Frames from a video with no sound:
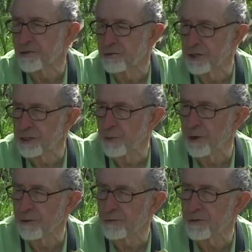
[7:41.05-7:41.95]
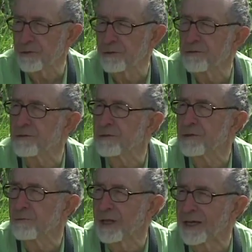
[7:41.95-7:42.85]
Tree swallows,
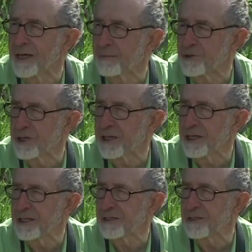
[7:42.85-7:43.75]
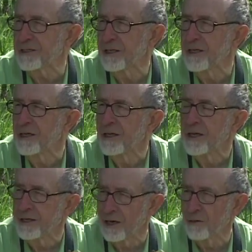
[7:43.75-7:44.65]
black-capped chickadees,
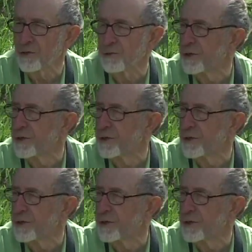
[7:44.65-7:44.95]
and house